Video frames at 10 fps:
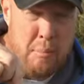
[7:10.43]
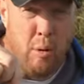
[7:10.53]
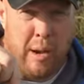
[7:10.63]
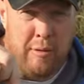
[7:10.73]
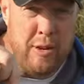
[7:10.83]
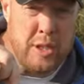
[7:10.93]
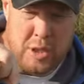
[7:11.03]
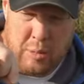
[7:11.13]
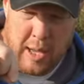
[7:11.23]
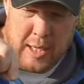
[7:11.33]
mugging fish
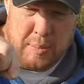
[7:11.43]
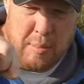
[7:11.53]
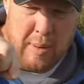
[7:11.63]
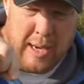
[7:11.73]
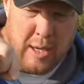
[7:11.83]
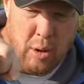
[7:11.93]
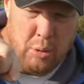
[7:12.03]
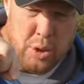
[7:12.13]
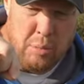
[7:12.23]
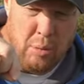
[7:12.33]
as well. It's been my
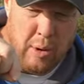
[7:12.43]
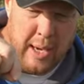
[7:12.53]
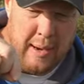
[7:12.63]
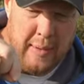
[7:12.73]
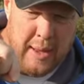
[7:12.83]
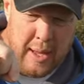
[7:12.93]
go-to mugging